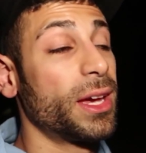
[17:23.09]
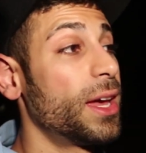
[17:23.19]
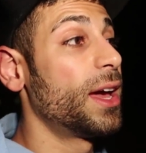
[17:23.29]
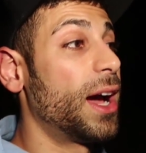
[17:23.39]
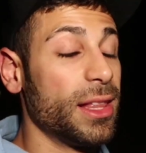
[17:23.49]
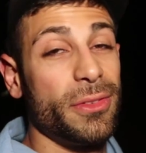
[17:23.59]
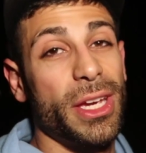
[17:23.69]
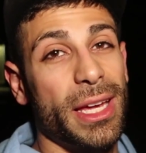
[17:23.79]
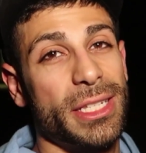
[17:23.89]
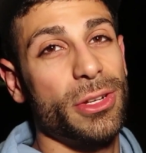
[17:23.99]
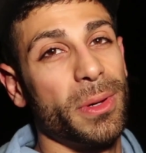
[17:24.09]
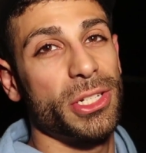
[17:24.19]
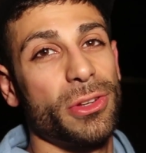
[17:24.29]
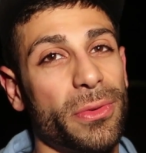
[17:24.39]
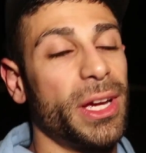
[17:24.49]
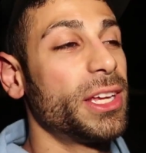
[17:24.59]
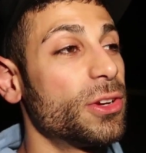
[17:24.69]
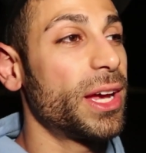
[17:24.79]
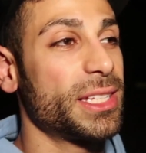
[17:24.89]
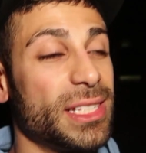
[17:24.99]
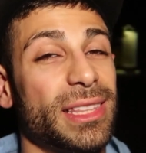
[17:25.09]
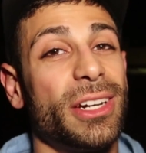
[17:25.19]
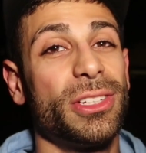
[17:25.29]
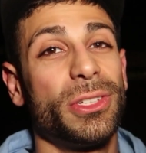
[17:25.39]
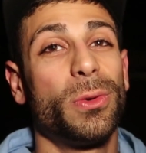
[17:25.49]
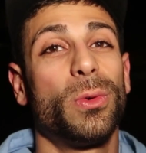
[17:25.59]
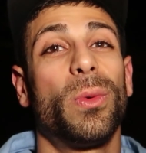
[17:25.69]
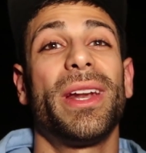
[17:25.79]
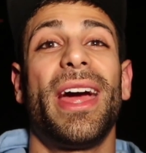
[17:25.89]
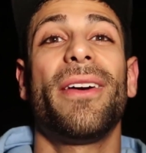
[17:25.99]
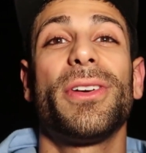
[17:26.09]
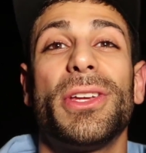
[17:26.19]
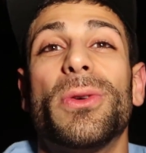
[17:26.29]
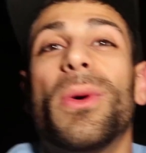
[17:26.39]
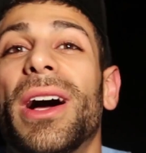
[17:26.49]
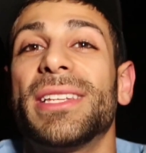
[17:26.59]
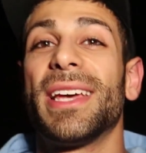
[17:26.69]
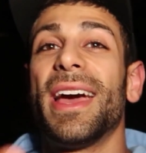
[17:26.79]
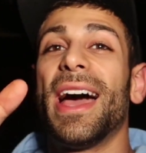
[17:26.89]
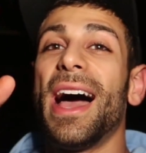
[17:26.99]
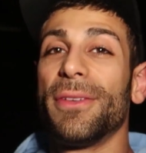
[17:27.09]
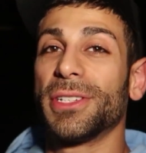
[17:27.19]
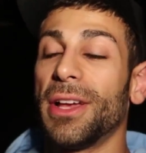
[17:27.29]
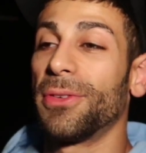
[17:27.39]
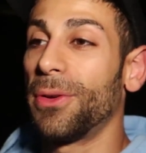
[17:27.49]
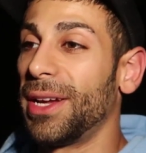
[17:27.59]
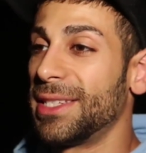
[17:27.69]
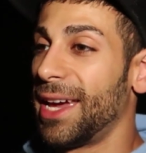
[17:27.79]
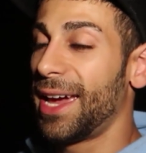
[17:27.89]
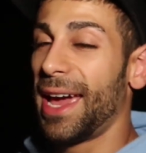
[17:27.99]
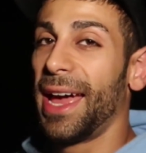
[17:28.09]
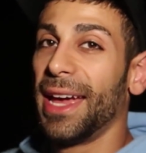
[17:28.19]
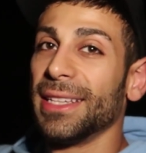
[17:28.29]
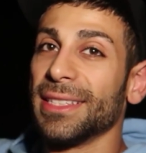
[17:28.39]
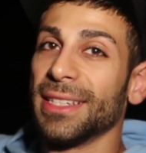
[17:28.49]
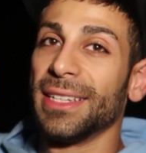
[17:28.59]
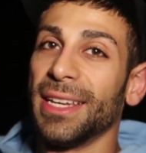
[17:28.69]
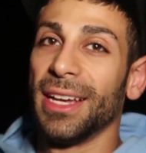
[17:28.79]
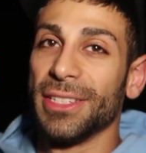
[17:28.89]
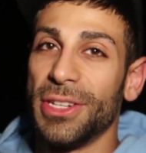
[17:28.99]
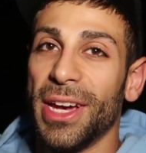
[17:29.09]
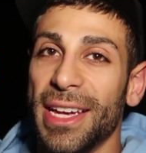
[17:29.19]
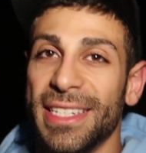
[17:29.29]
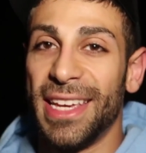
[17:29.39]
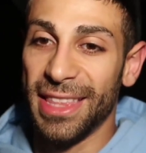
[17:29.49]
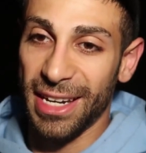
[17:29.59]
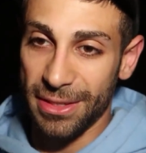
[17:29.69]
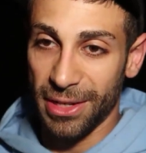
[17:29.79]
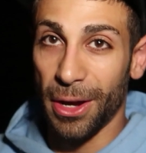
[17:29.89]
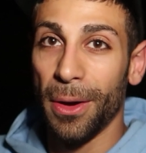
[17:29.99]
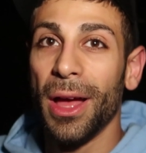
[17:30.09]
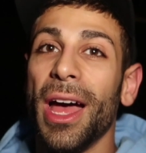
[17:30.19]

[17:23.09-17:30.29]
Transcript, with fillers: I love you guys so much. Don't forget, you guys can literally do whatever you want. Have yourself a great day, and I'll see you guys in the next video.